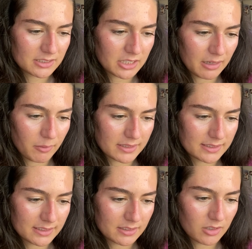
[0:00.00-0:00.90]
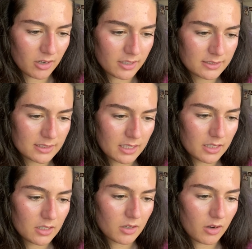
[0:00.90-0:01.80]
Jack Weston cars,
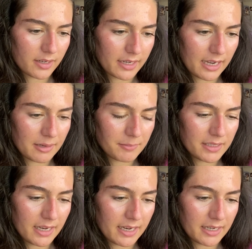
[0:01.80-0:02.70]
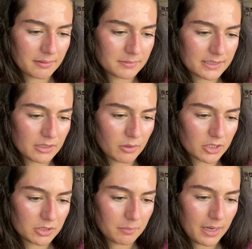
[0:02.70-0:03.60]
Khan Academy, AMC
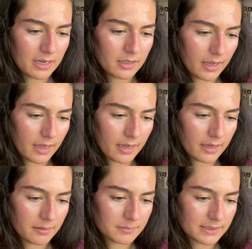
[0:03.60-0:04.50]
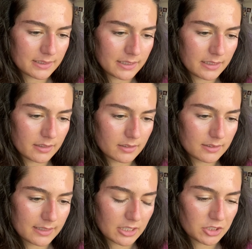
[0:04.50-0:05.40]
question pack, AMC
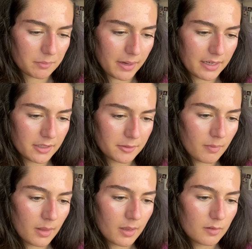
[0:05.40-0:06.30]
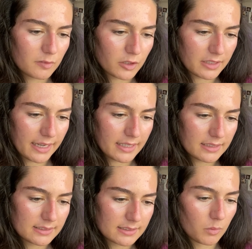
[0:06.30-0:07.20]
section bank, full
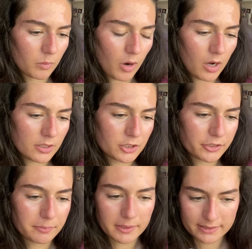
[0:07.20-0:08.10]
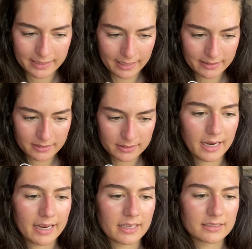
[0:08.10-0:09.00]
lengths, raw 2%,
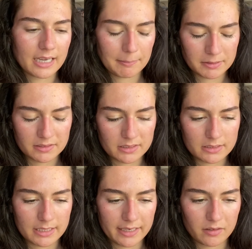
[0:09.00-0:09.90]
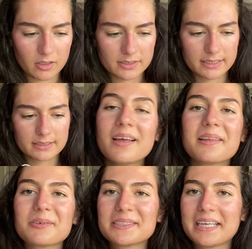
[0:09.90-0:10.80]
and Kaplan diagnostics.
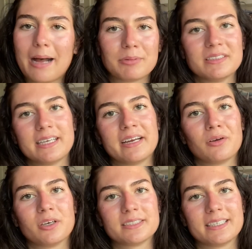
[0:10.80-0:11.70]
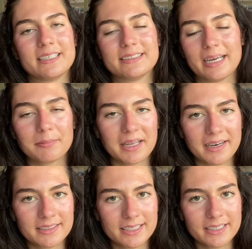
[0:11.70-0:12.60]
That was the Kaplan diagnostic exam that I
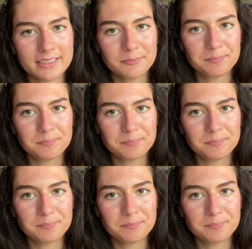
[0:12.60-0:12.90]
had taken.